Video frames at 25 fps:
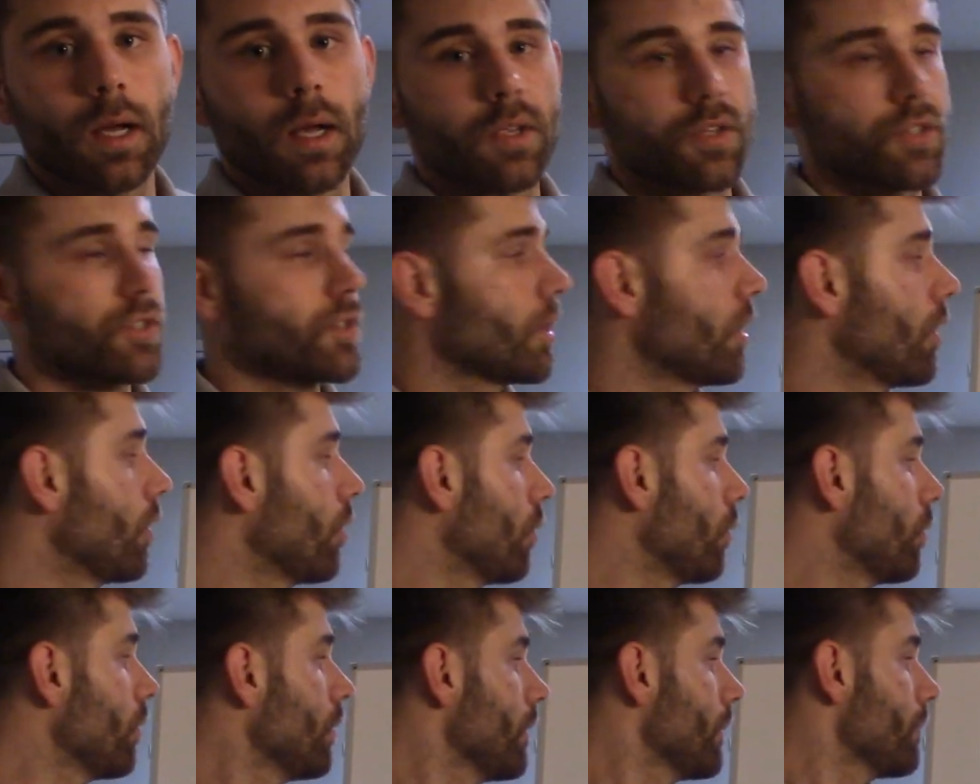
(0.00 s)

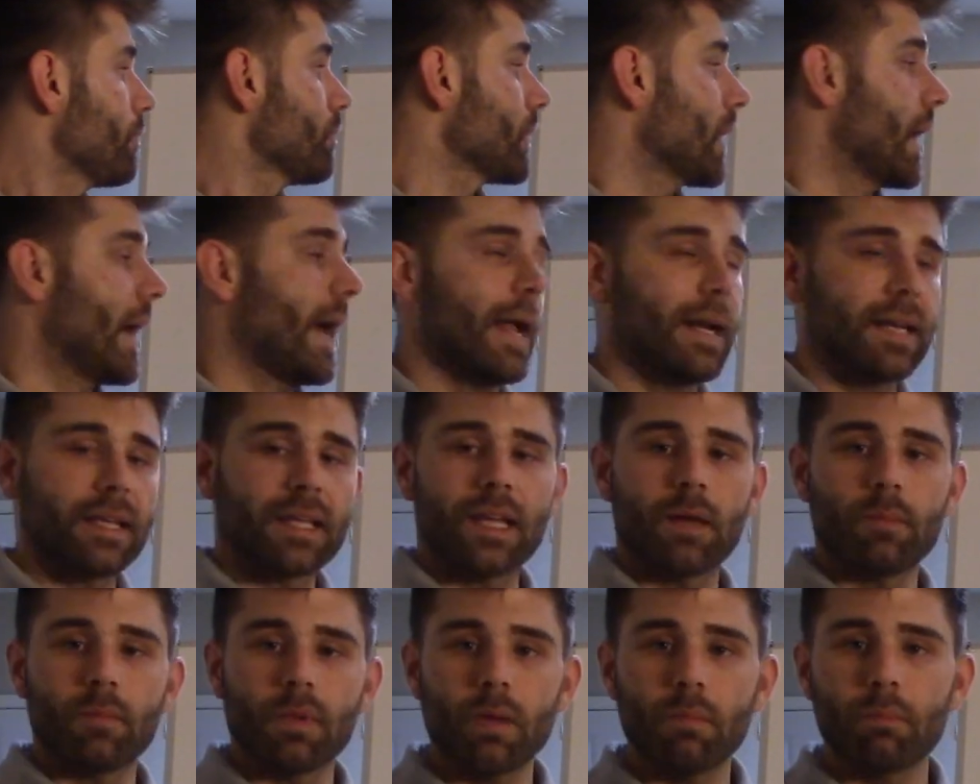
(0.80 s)
So I had to
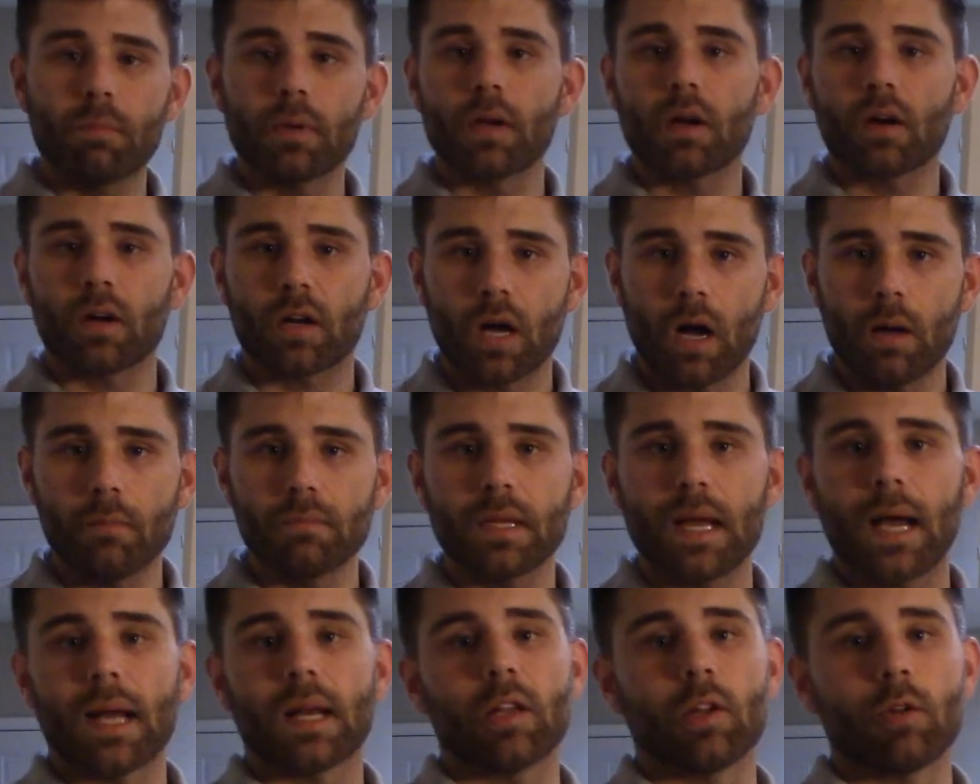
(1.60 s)
give you a beer, calm
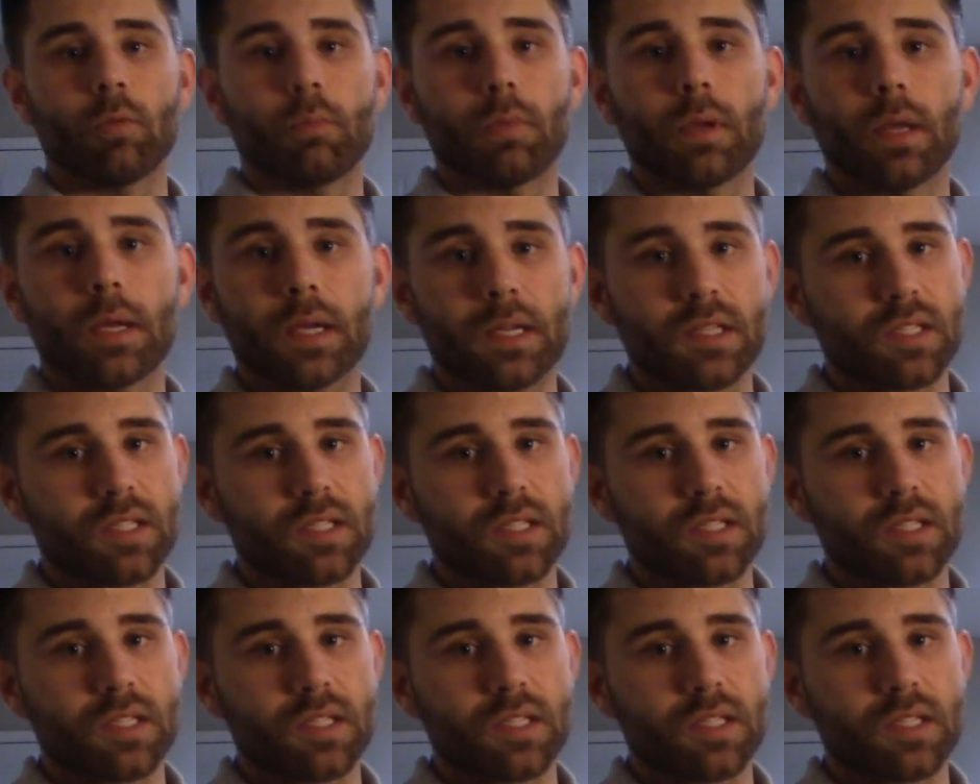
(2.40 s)
down a little bit,